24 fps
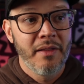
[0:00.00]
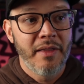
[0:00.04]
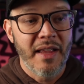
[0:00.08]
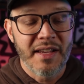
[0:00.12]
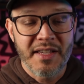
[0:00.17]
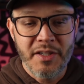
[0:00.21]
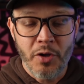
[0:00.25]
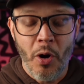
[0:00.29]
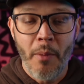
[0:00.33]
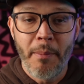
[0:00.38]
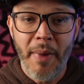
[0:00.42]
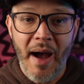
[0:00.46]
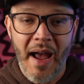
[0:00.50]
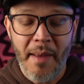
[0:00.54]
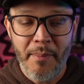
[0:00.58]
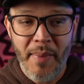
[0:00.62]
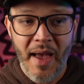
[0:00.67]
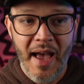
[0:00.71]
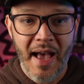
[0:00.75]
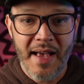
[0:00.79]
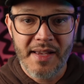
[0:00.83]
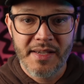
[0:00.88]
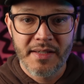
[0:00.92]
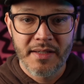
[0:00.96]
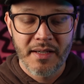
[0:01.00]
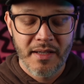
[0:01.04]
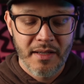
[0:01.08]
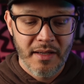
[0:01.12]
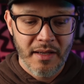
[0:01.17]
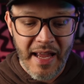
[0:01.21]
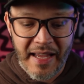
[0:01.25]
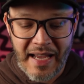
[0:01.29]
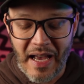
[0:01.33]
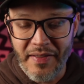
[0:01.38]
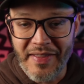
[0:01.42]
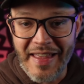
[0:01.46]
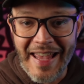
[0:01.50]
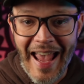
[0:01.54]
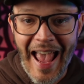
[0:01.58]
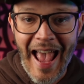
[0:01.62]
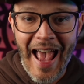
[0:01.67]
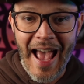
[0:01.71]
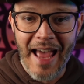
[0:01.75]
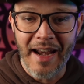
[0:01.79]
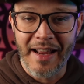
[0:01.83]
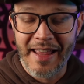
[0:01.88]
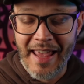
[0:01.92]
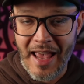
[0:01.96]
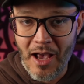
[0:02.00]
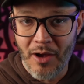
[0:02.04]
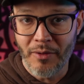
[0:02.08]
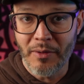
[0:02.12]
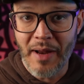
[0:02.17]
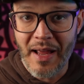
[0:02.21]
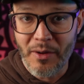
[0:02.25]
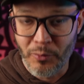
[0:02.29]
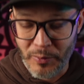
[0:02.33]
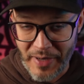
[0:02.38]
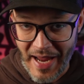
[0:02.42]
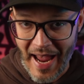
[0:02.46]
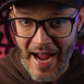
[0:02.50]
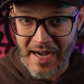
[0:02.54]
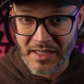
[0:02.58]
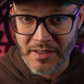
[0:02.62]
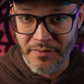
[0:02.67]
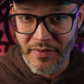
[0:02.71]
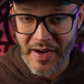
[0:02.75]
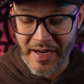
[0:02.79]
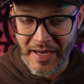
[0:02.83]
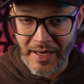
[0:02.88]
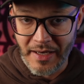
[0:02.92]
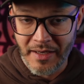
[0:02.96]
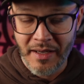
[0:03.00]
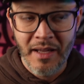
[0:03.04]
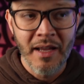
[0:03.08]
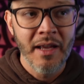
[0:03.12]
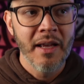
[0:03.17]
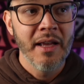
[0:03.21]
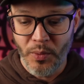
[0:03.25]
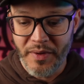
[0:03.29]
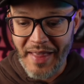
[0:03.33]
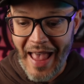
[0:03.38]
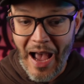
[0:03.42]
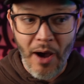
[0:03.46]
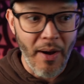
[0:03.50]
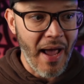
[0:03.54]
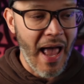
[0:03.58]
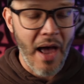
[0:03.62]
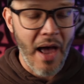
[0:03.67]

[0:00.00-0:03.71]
they still bypassed and got the ad account reactivated without